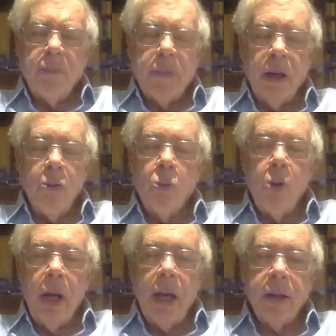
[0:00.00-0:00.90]
didn't
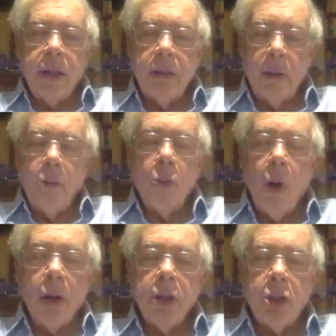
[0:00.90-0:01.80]
really who
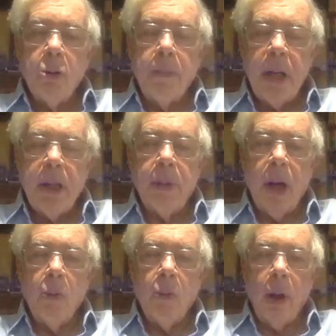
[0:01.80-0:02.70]
understood a bit
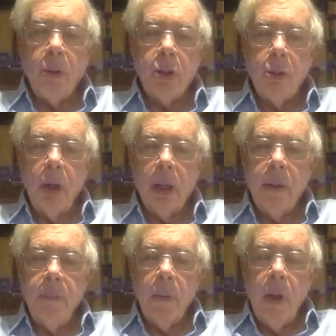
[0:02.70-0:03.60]
about what they were doing,
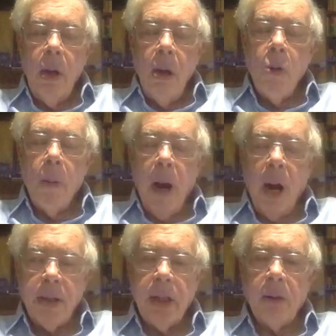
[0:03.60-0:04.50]
were
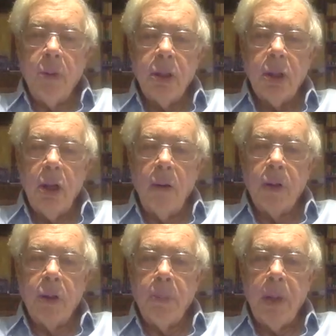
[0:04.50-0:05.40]
passing risks over
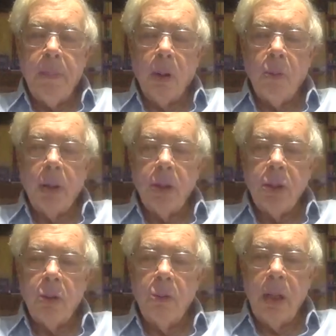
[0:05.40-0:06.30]
to people who
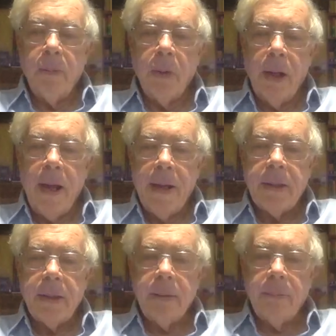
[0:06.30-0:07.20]
understood even
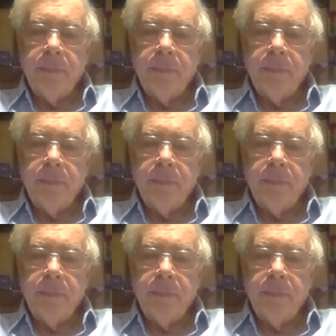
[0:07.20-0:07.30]
less.